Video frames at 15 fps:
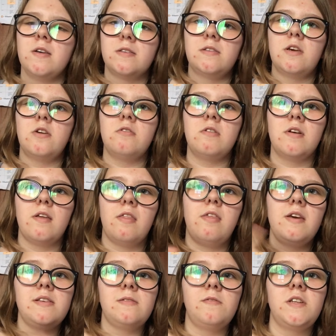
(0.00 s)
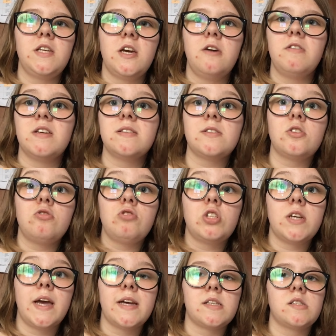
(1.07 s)
So this video is to
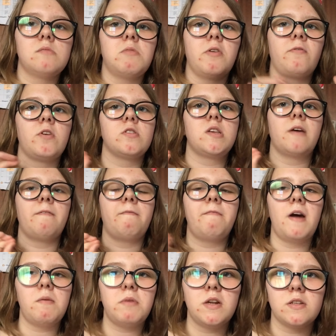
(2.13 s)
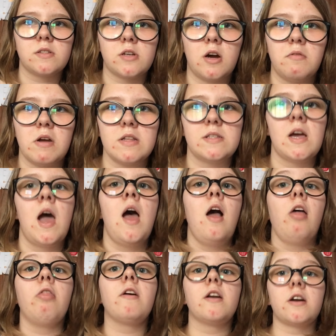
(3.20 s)
share some of those fabulous comments
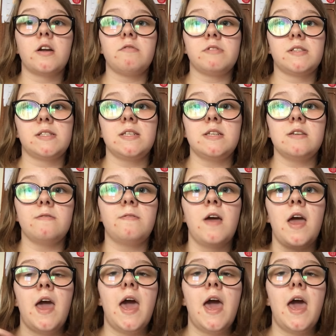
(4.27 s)
that I receive